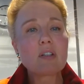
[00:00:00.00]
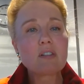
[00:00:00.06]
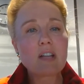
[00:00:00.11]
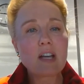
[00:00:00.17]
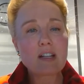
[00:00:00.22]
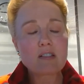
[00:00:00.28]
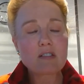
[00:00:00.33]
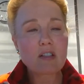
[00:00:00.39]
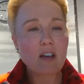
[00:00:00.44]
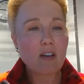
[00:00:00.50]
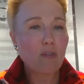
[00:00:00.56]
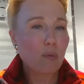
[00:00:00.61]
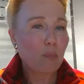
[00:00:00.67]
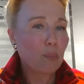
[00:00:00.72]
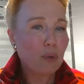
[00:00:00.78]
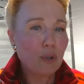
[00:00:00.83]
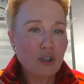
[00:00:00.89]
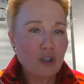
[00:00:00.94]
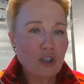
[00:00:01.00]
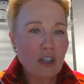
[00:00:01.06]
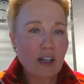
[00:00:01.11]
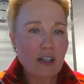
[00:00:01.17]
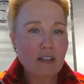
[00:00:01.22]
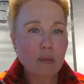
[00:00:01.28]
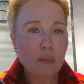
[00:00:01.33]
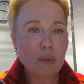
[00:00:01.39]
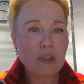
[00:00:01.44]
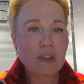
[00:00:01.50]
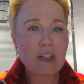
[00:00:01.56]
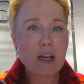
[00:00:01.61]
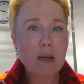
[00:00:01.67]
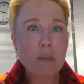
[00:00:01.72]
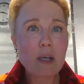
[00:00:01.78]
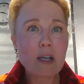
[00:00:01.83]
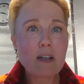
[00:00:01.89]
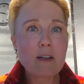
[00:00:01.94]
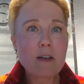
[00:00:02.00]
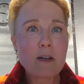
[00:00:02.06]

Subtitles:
It has to have a push like the pandemic.